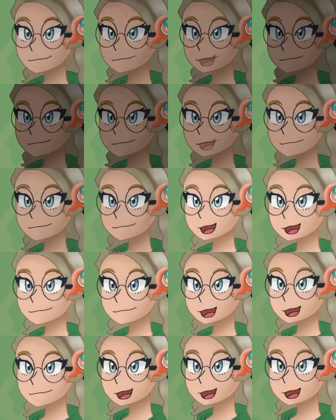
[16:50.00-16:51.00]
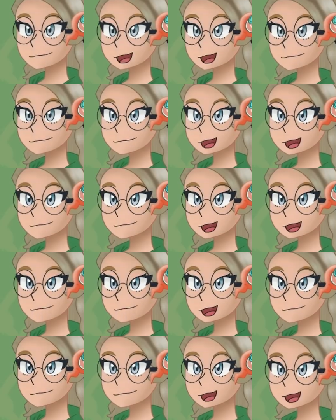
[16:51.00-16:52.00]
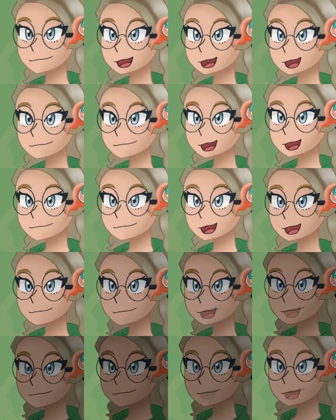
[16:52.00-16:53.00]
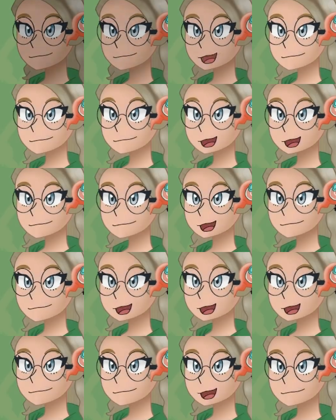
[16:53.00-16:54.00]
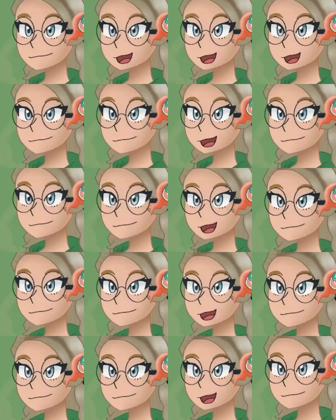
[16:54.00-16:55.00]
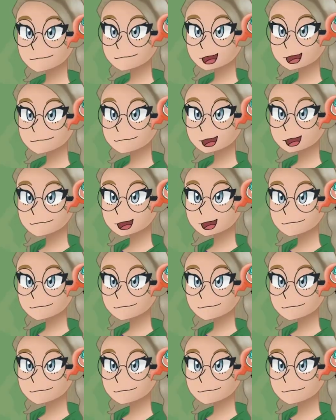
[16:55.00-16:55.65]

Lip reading: now that I know they can't use their priority, I can safely attack into Whimsicott here, and